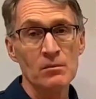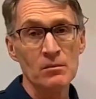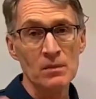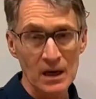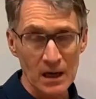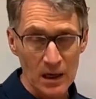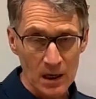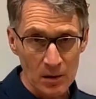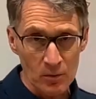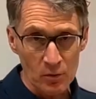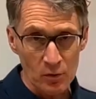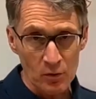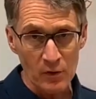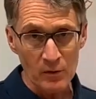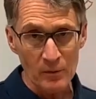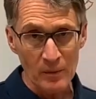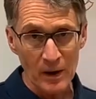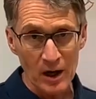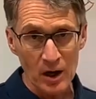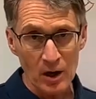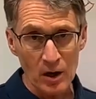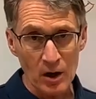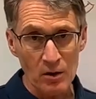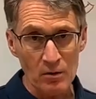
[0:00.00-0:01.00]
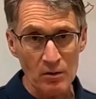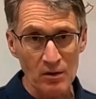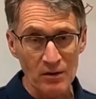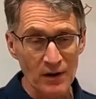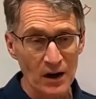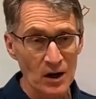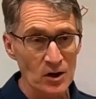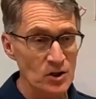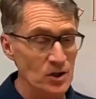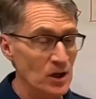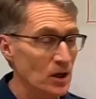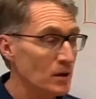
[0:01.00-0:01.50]
meaning improved mitochondrial
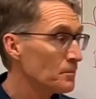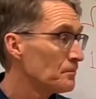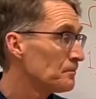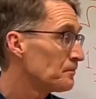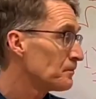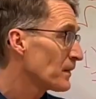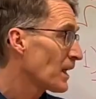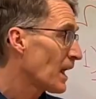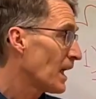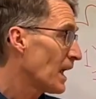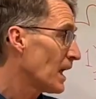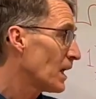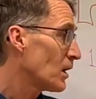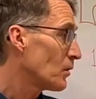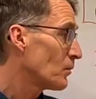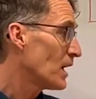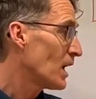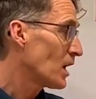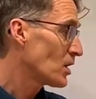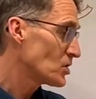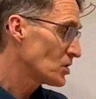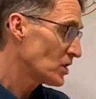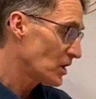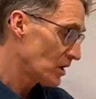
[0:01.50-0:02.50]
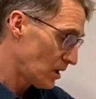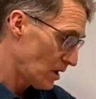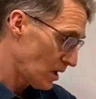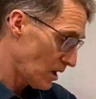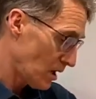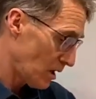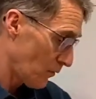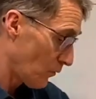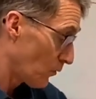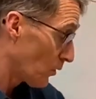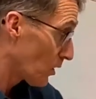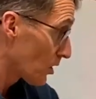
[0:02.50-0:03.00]
function, and a reduction
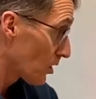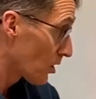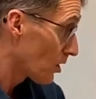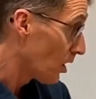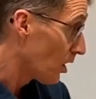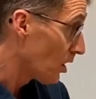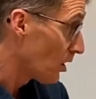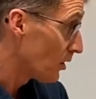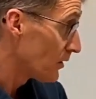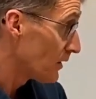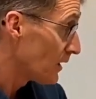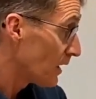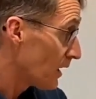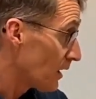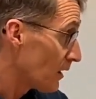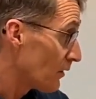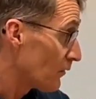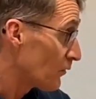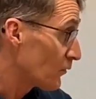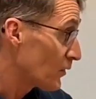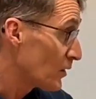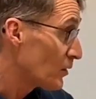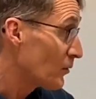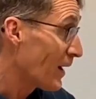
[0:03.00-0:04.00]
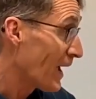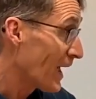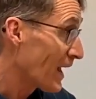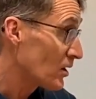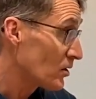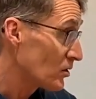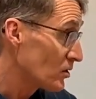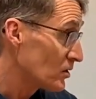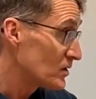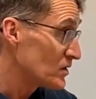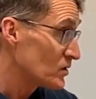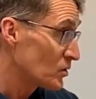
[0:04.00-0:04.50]
of what are called free
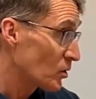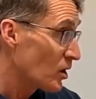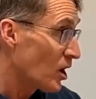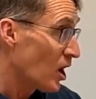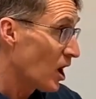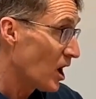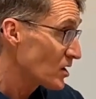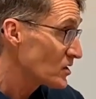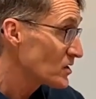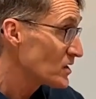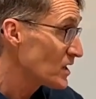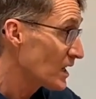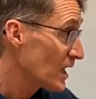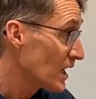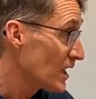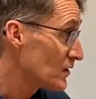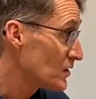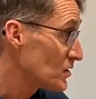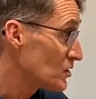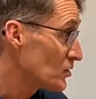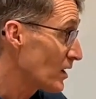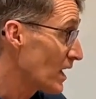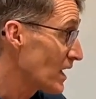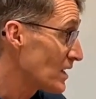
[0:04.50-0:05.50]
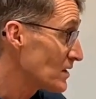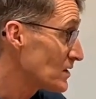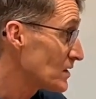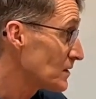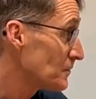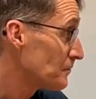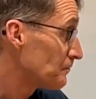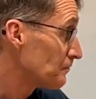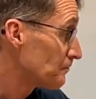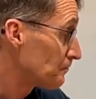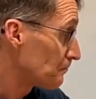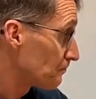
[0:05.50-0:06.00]
radicals or oxidative stress.
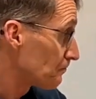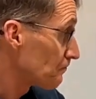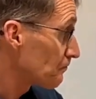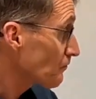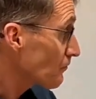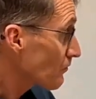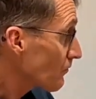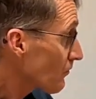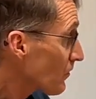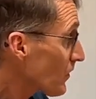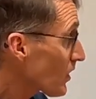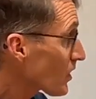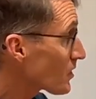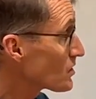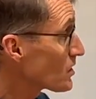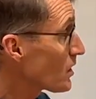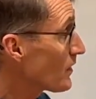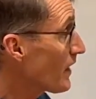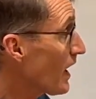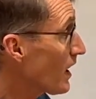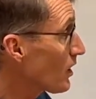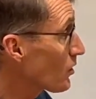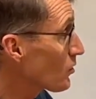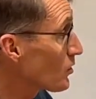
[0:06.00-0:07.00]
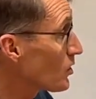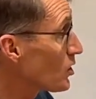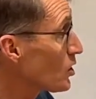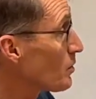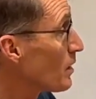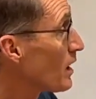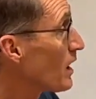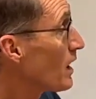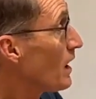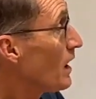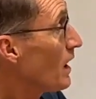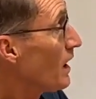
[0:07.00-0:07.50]
So that
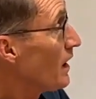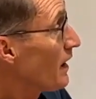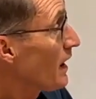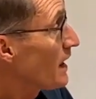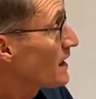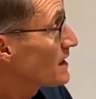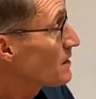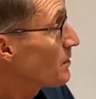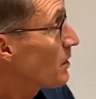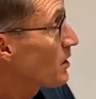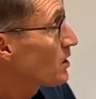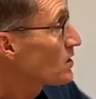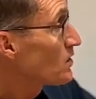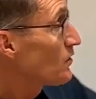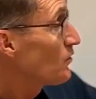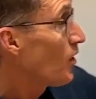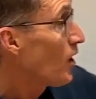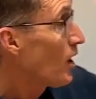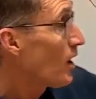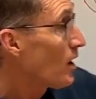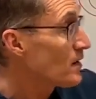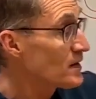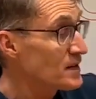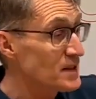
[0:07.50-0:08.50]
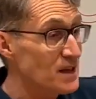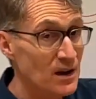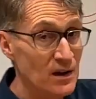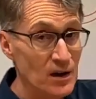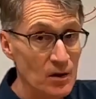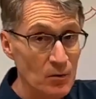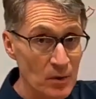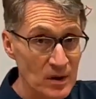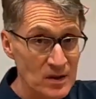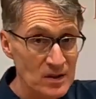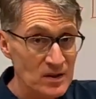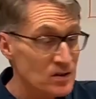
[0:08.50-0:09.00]
group, that's about as far as
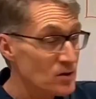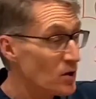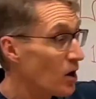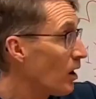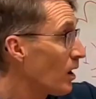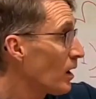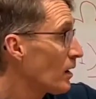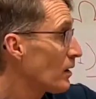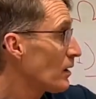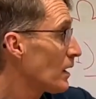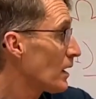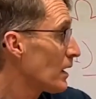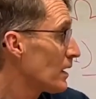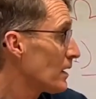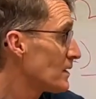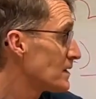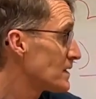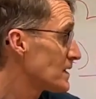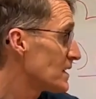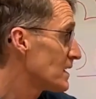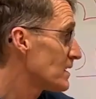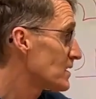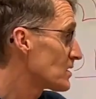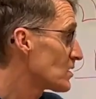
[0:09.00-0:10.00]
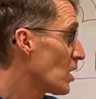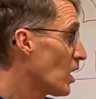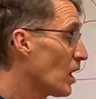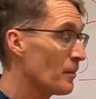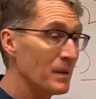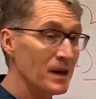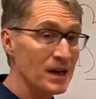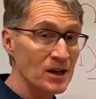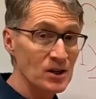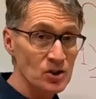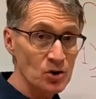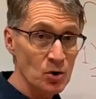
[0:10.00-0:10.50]
anyone's gone as this
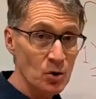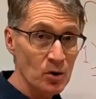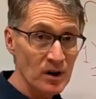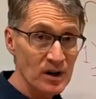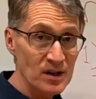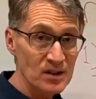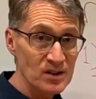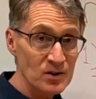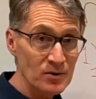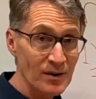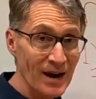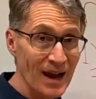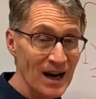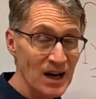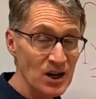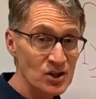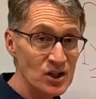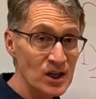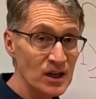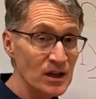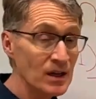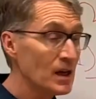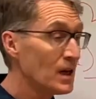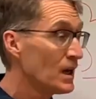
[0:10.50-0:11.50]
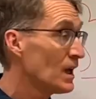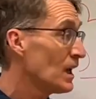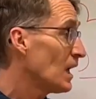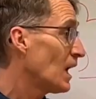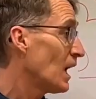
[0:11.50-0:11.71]
combinatory strategy.